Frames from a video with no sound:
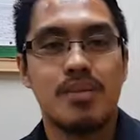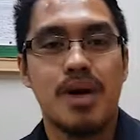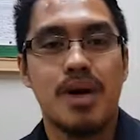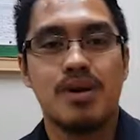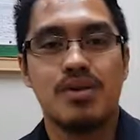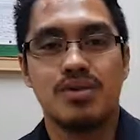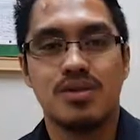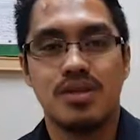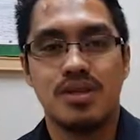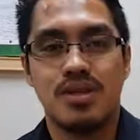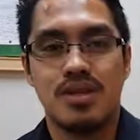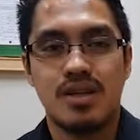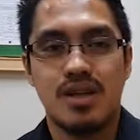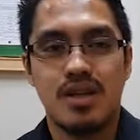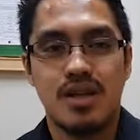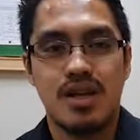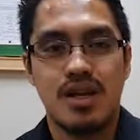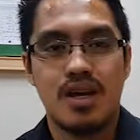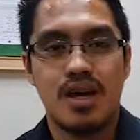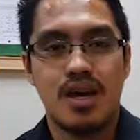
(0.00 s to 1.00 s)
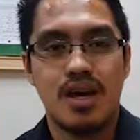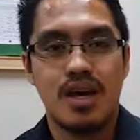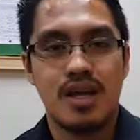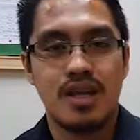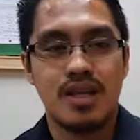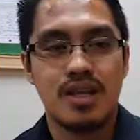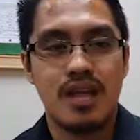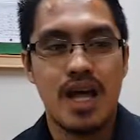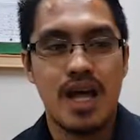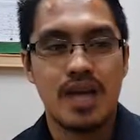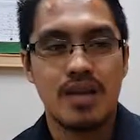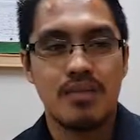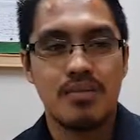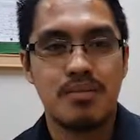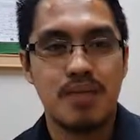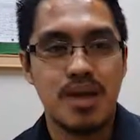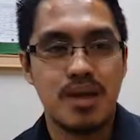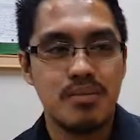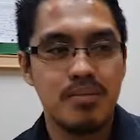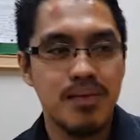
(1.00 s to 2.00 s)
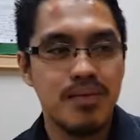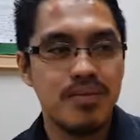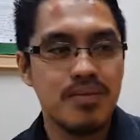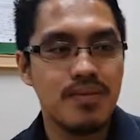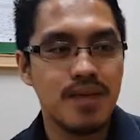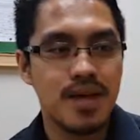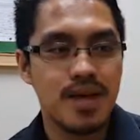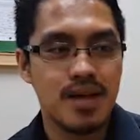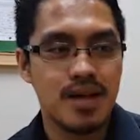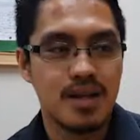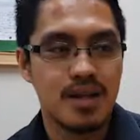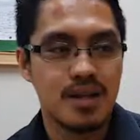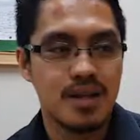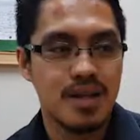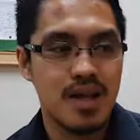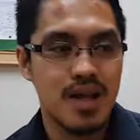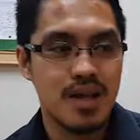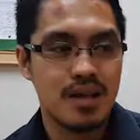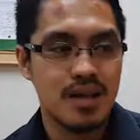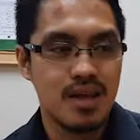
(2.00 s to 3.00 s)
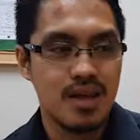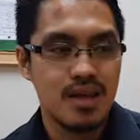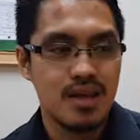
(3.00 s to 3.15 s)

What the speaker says: mouth, and that made me feel that